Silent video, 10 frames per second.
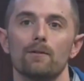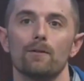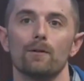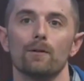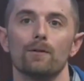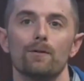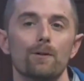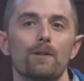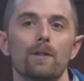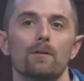for a few
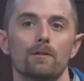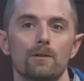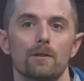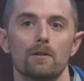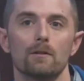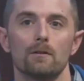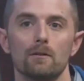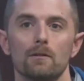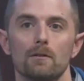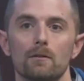years.
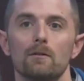Okay.